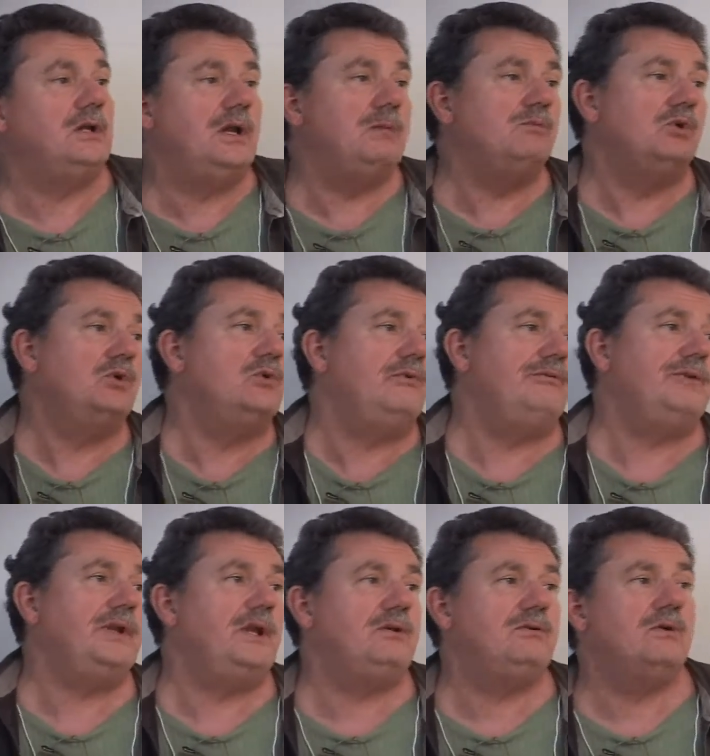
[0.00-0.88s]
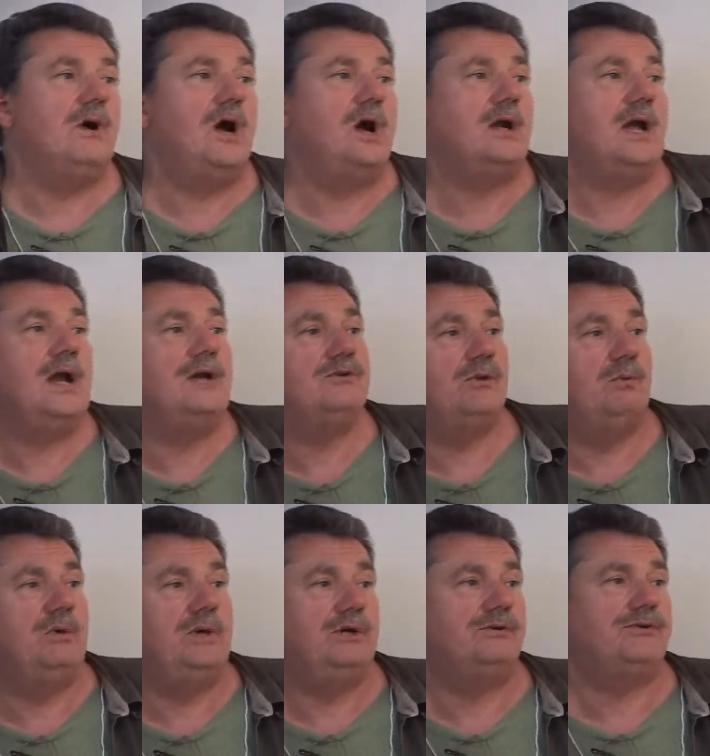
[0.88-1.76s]
and they move and they do all kinds
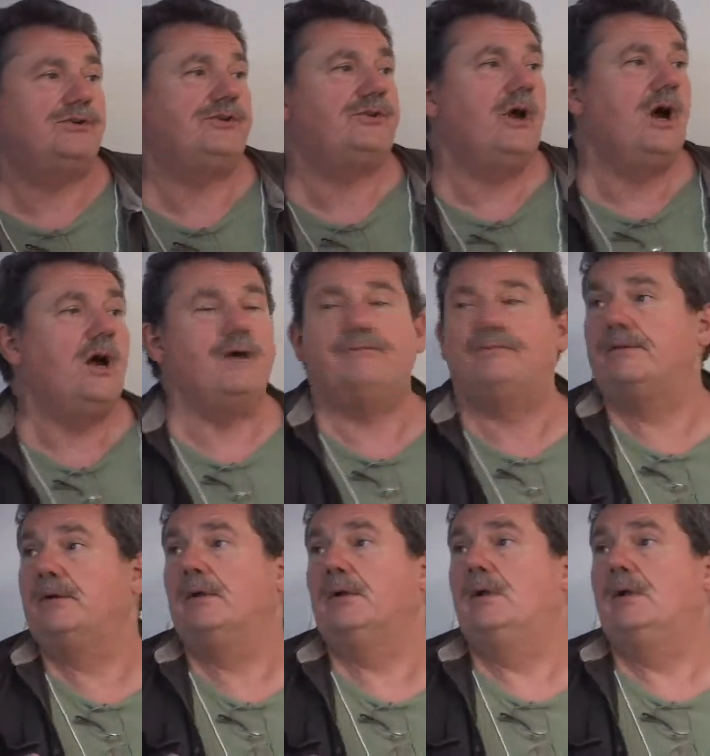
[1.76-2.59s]
of weird stuff